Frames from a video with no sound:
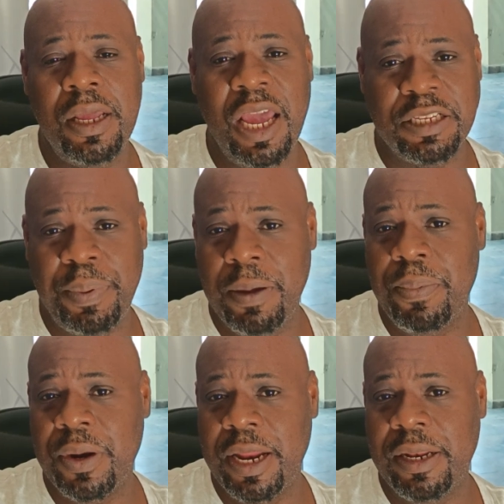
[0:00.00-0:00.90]
is
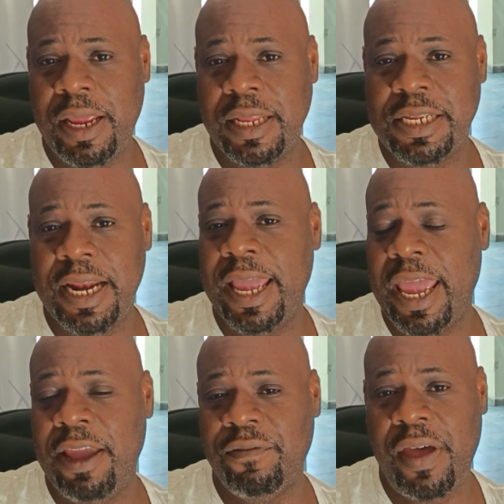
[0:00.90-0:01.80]
people that say they
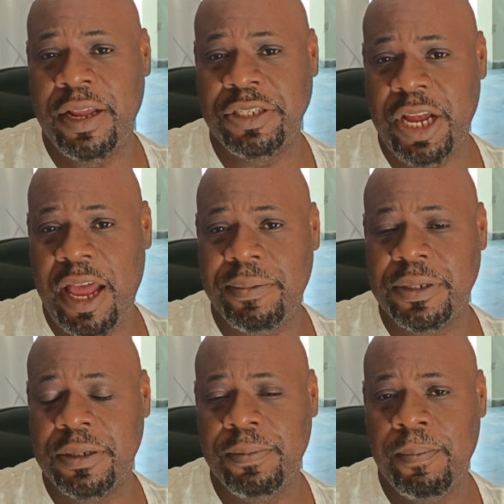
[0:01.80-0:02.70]
can't find
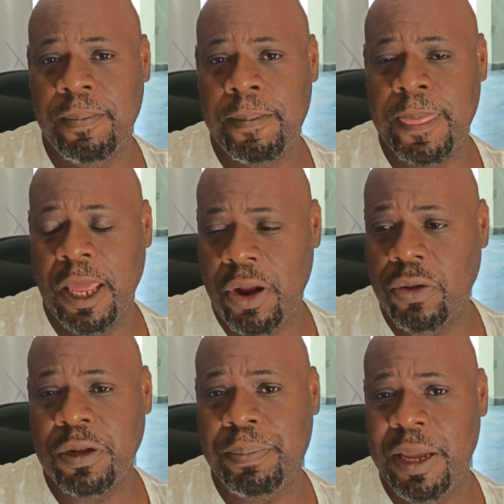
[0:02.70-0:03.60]
jobs.
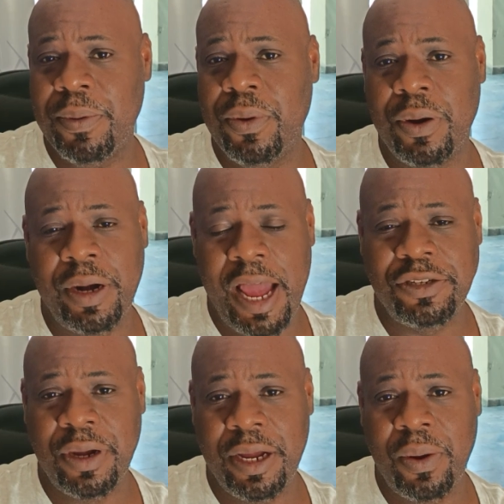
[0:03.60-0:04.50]
Those are people who are not
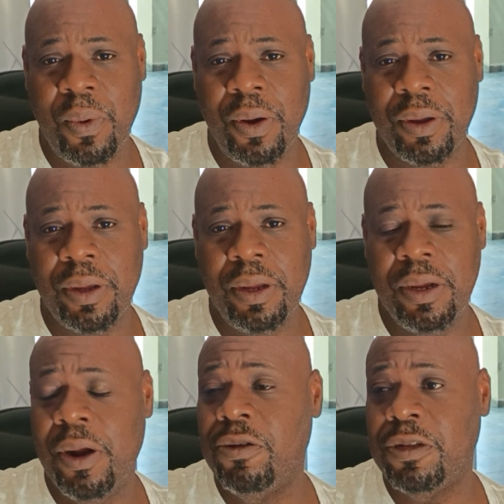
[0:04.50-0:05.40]
trying to work.
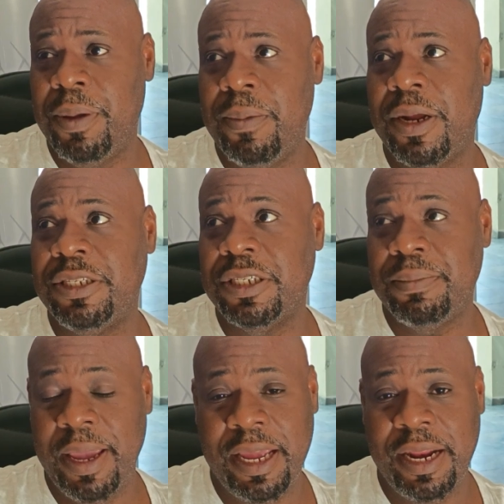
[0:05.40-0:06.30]
Those are people that's just
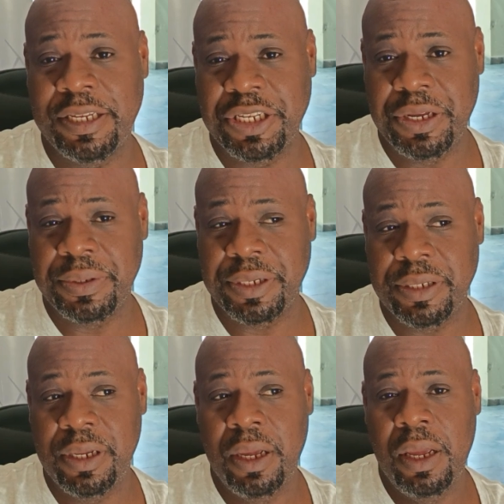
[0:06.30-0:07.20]
making
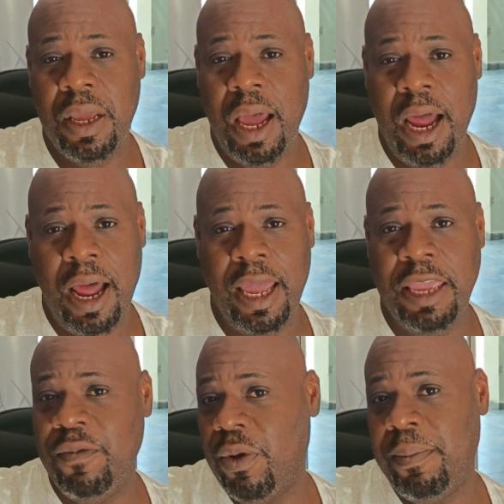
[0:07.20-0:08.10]
excuses.
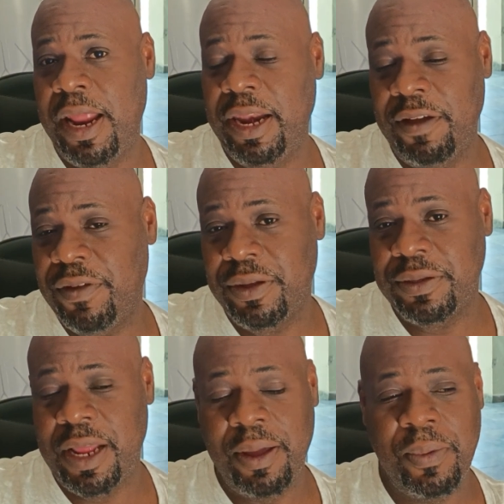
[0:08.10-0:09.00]
Even one of my
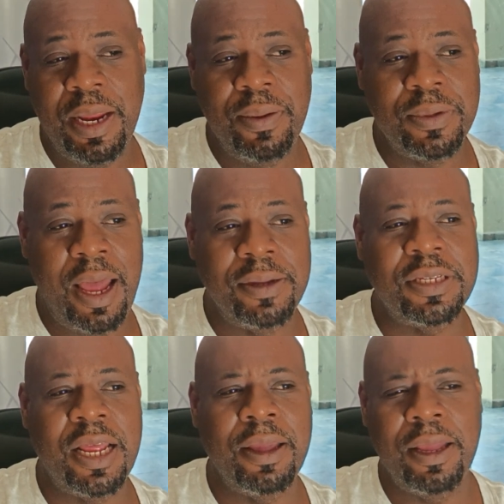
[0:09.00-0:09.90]
nephews, like when he was
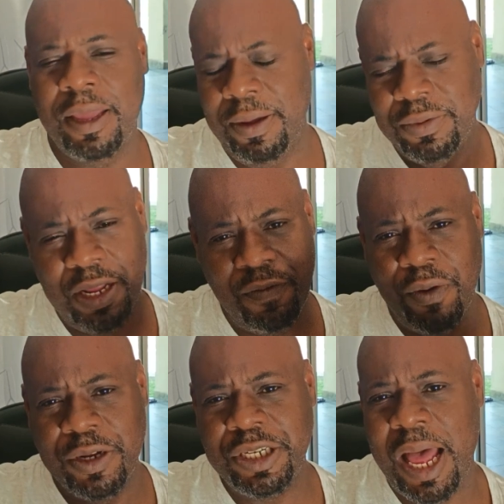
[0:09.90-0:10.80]
looking
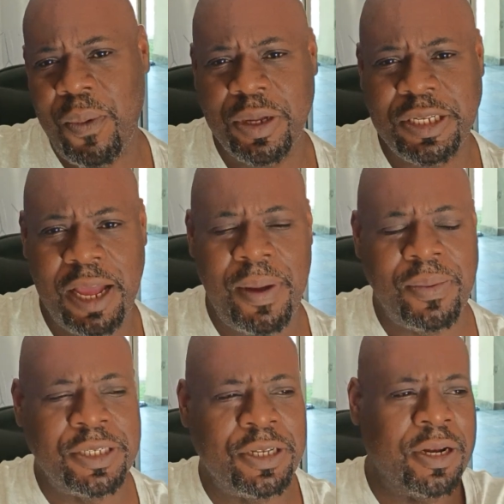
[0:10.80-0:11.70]
for a job one time I
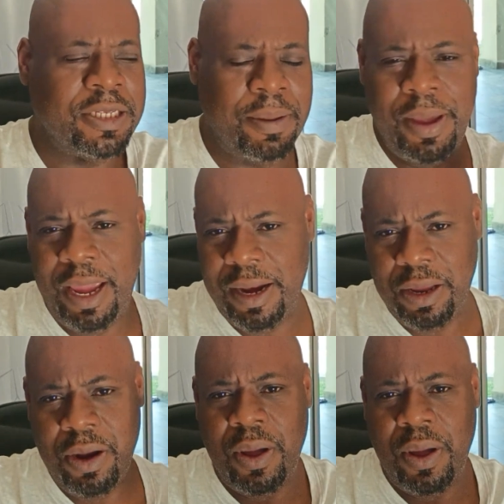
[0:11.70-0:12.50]
was there, and I was like, man,